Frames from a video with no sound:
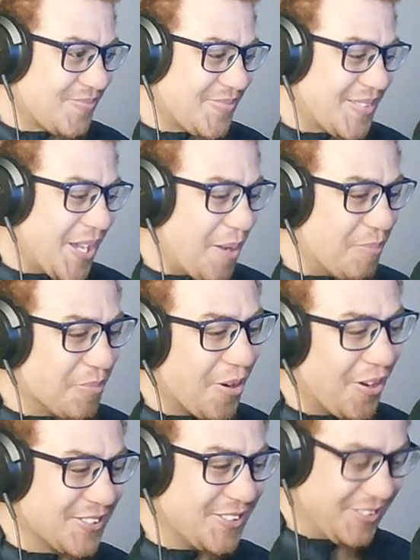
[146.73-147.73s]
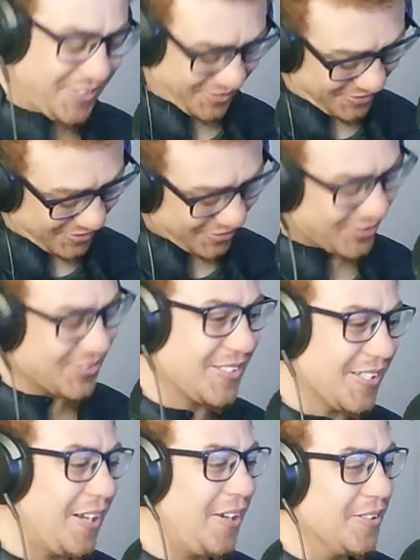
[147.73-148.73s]
Damn, Roxy just looks
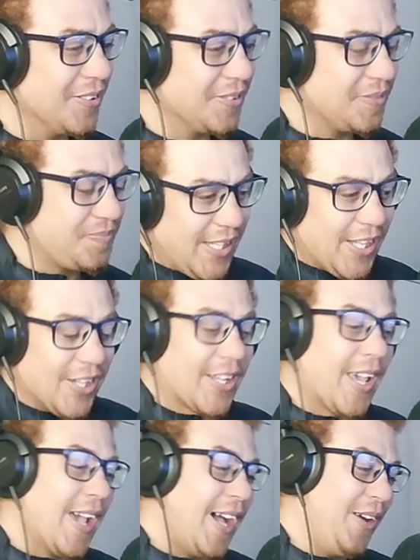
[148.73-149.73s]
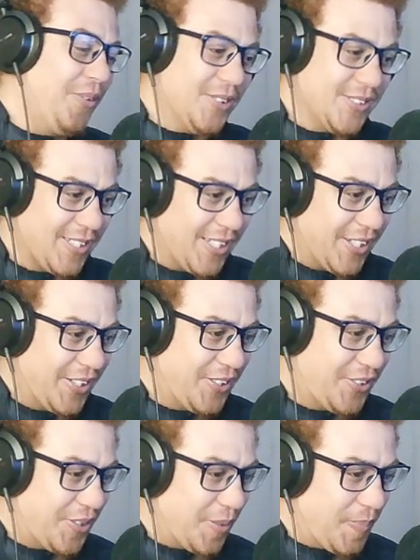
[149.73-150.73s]
down. Okay, I was like
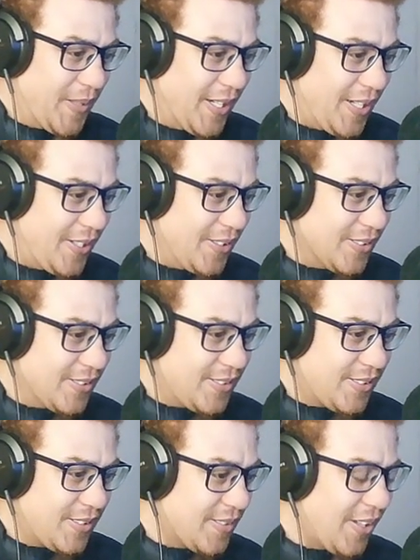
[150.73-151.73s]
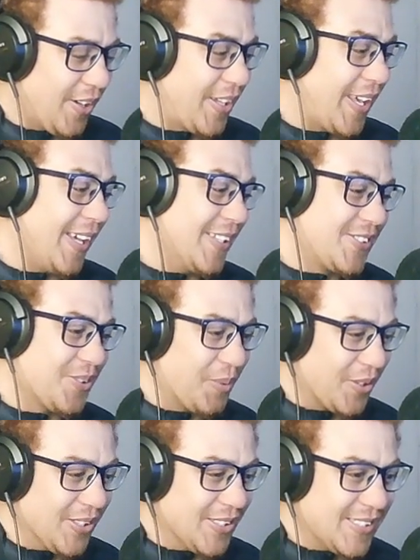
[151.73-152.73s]
tripping out. Okay, so we
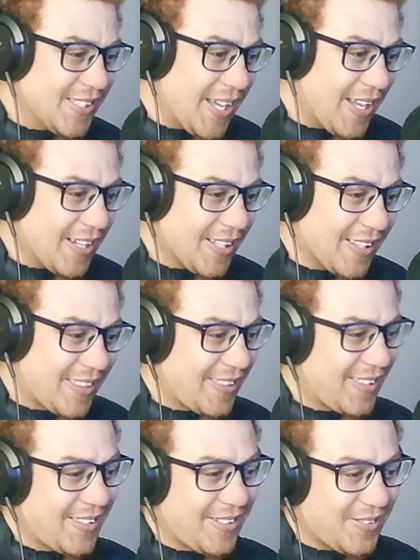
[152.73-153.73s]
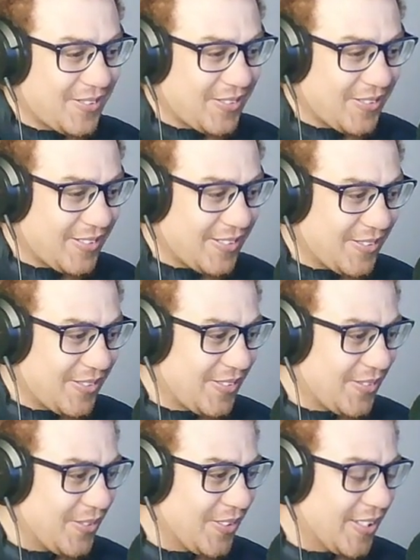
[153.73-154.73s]
got Zenith.
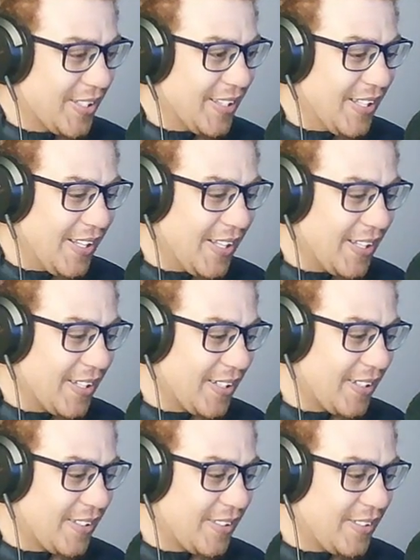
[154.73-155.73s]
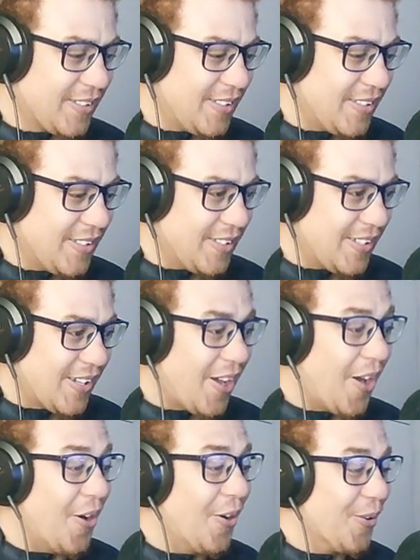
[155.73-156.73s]
We got Lilia.
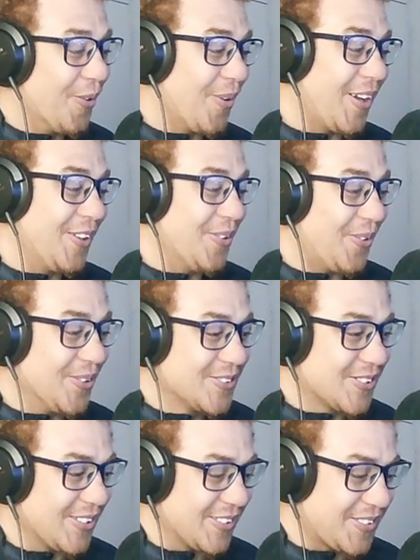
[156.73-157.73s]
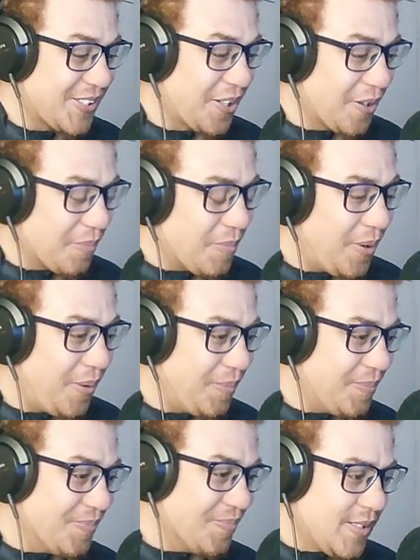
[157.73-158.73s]
Oh, and Norn's gonna see her
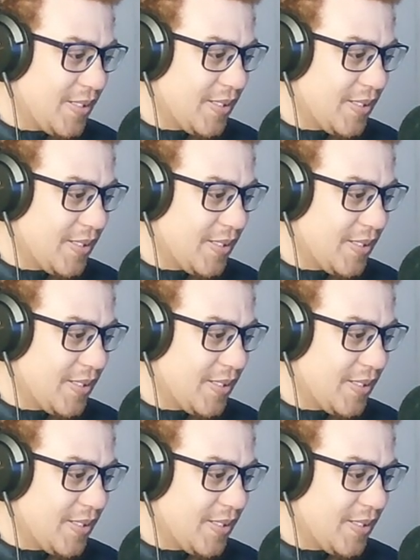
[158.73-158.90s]
mom.